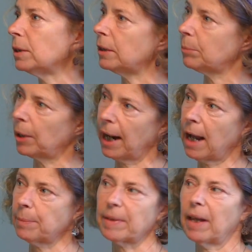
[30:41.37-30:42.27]
and
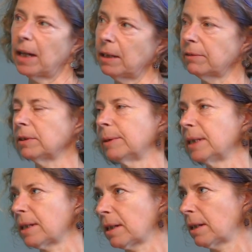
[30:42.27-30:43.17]
perhaps that
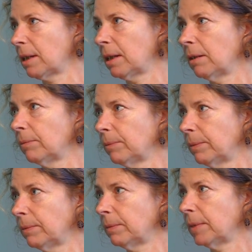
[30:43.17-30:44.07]
influenced
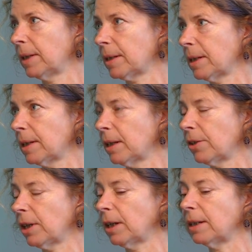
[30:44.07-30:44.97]
this decision.